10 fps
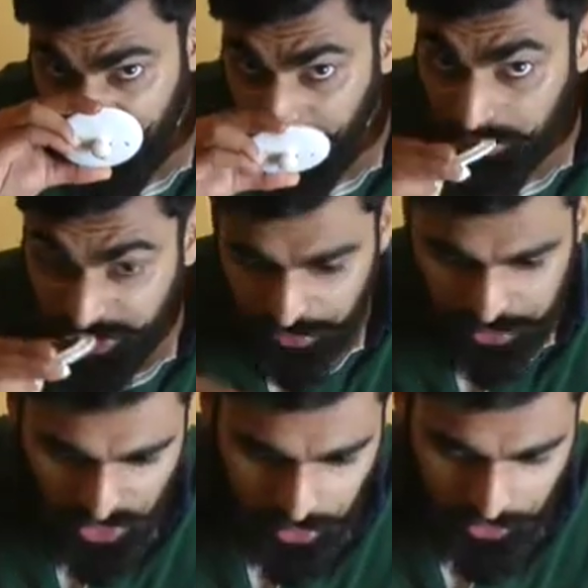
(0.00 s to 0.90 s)
a little bit of
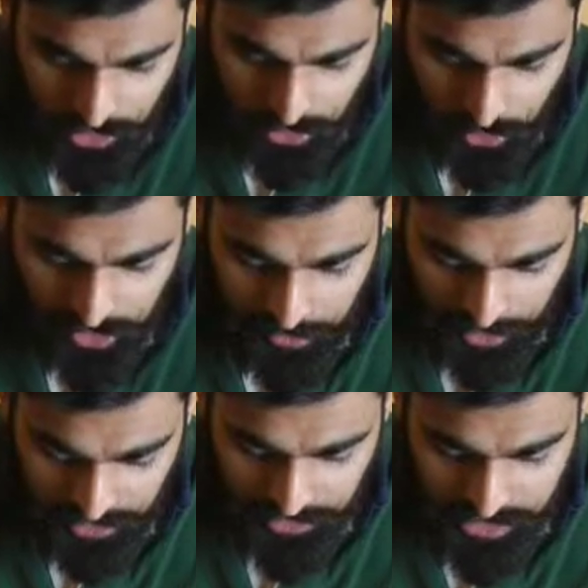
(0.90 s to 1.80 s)
blueberry in the morning
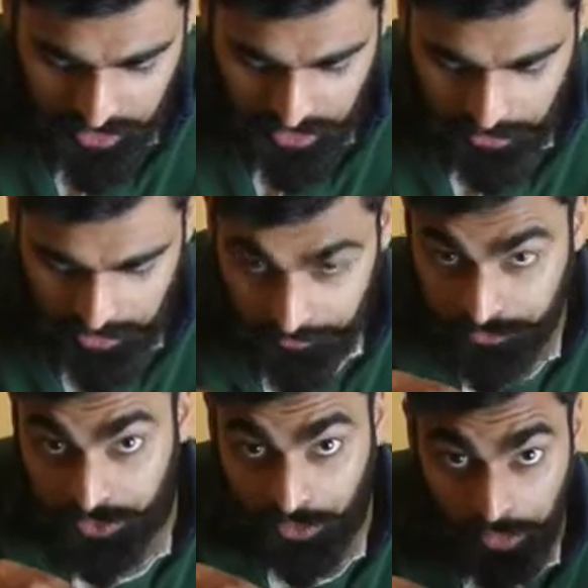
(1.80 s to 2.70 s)
breakfast
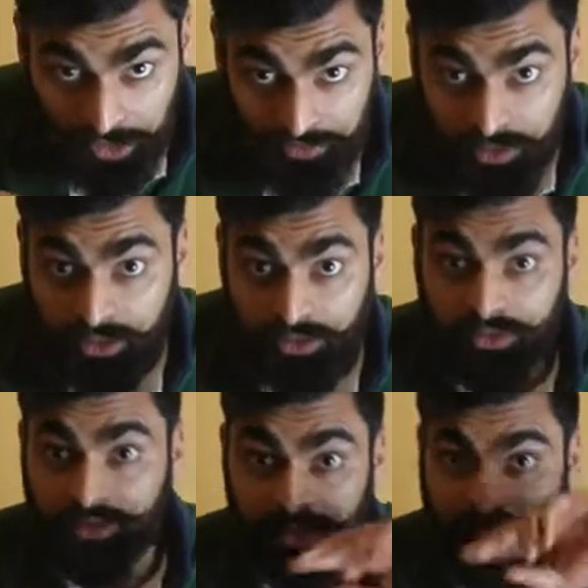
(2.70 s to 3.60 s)
maybe, no pun intended,